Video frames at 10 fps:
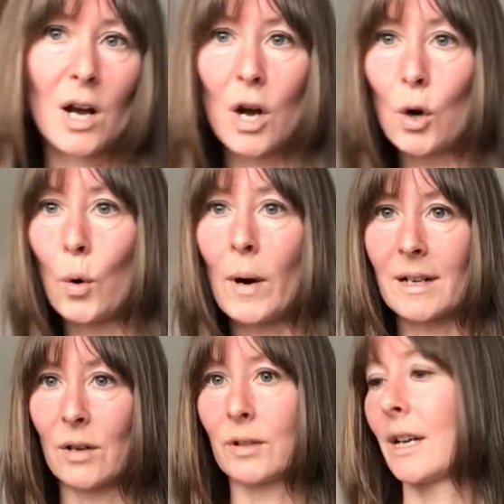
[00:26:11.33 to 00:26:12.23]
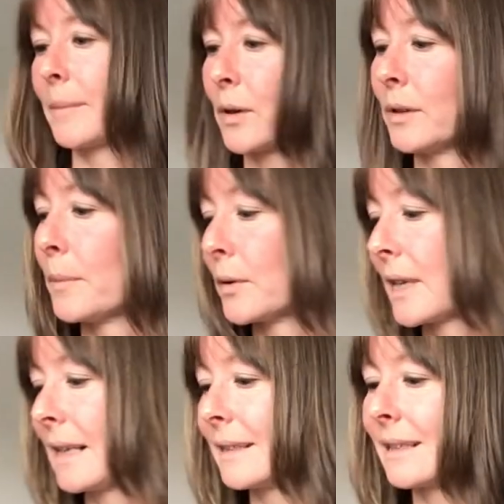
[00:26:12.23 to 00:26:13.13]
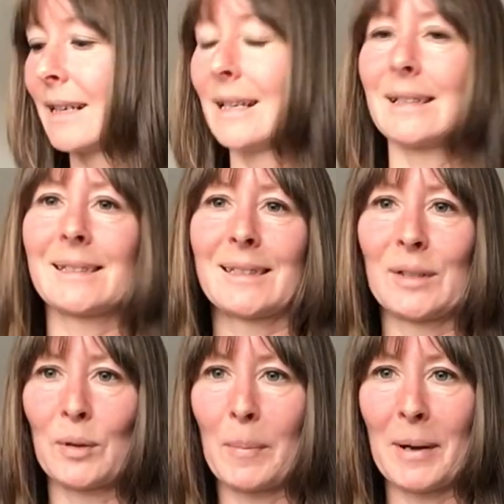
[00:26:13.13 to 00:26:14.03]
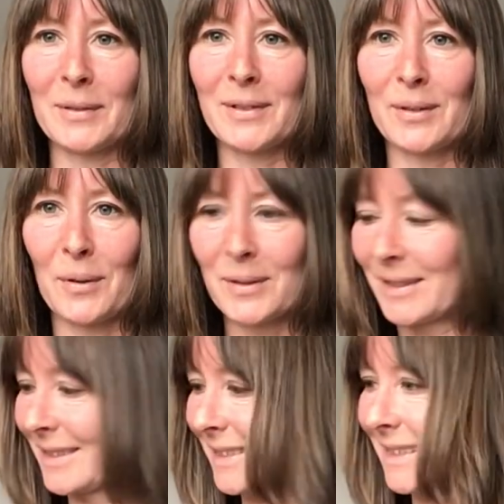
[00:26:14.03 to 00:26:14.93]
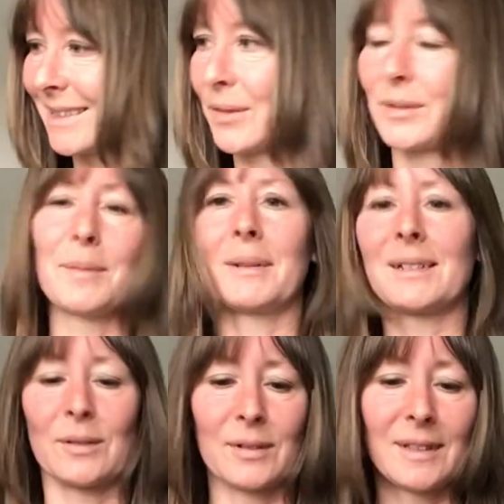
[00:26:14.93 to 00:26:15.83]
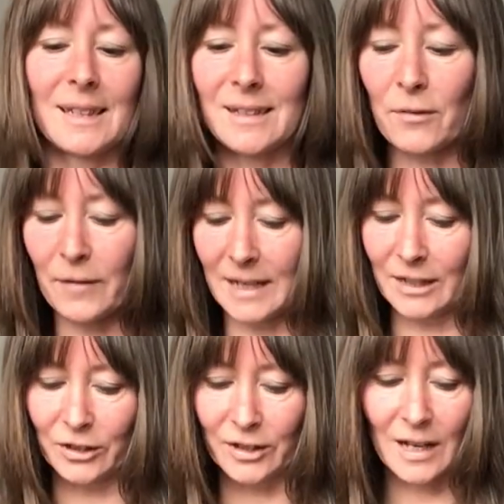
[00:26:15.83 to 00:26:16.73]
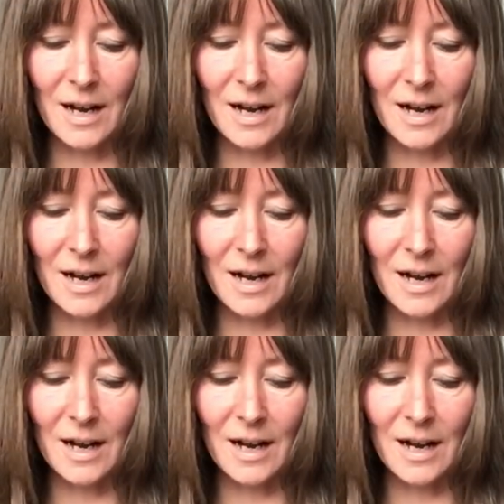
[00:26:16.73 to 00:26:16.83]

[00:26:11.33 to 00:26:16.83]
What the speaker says: quite a long time ago on the podcast. Let's talk about socks. Let's go on to my socks. These are finished.